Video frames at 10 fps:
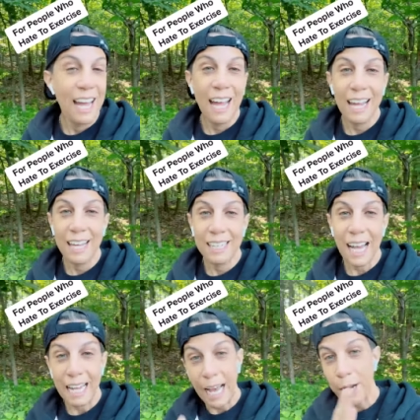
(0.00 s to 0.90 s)
And
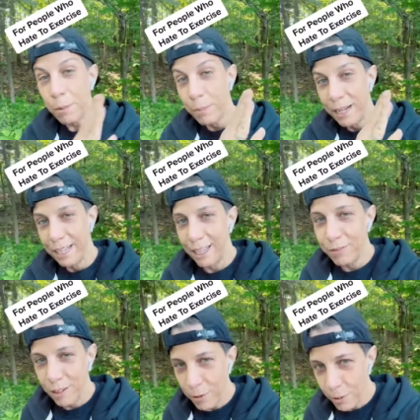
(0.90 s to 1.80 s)
I got up and I
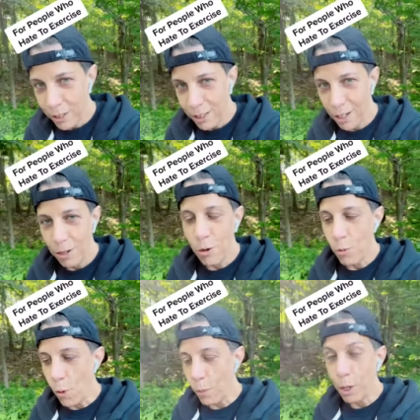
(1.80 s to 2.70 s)
left everyone in their
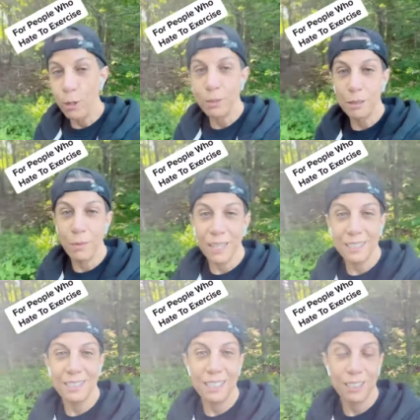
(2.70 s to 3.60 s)
warm, cozy
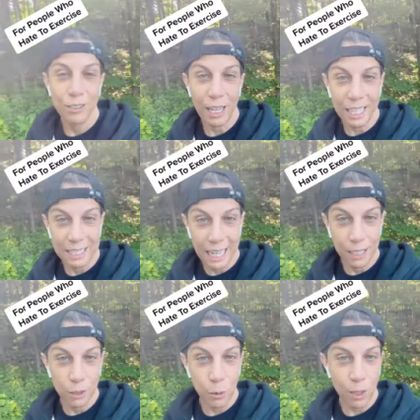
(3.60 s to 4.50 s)
beds so I could take
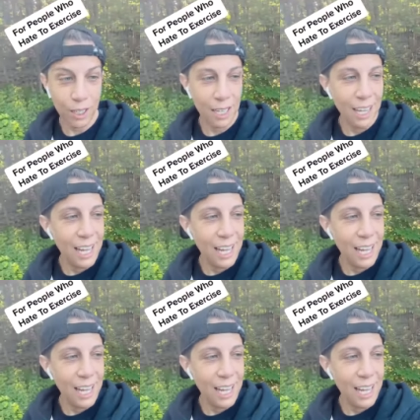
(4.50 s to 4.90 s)
this walk.